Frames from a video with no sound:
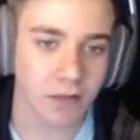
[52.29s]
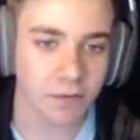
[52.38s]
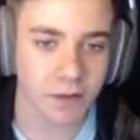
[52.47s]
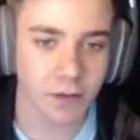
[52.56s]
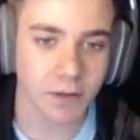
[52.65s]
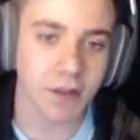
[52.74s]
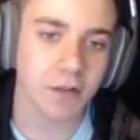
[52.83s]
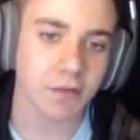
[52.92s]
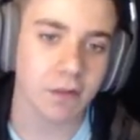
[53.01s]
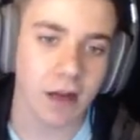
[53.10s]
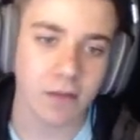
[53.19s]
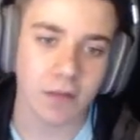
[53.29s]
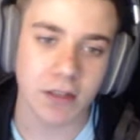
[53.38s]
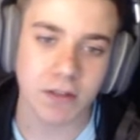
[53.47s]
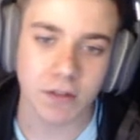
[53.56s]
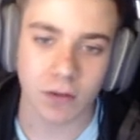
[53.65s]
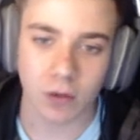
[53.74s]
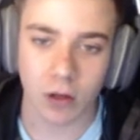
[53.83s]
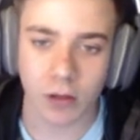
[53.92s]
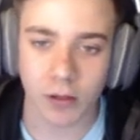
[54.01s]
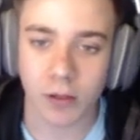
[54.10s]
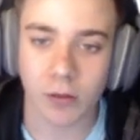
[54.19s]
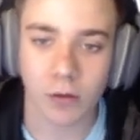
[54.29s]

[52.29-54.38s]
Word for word: have fingernails 5 inches or longer,